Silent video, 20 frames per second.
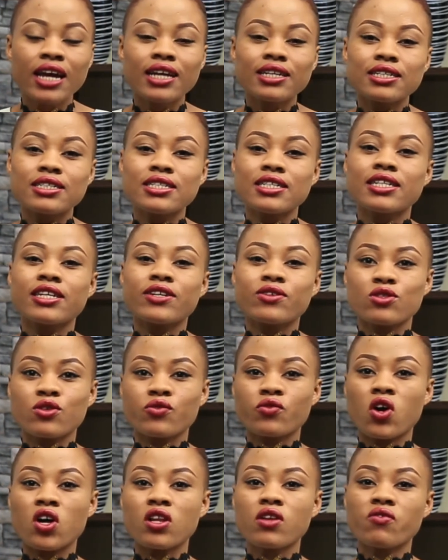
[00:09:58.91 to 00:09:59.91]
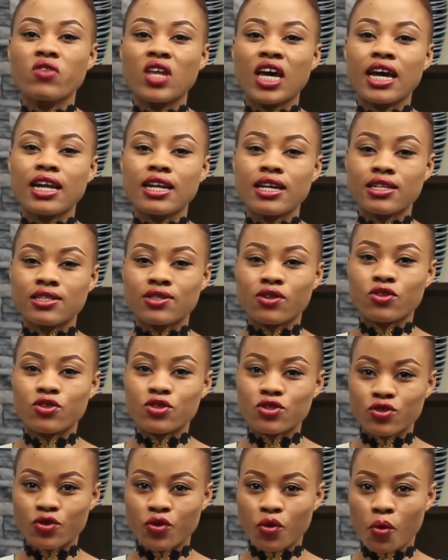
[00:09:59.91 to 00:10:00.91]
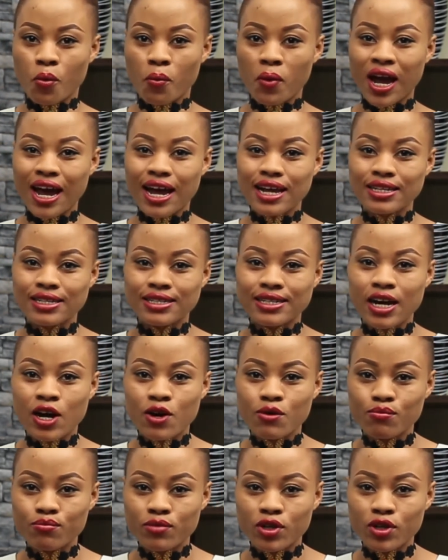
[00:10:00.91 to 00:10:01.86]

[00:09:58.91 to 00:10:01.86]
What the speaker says: The details of all of that is on the scroll bar down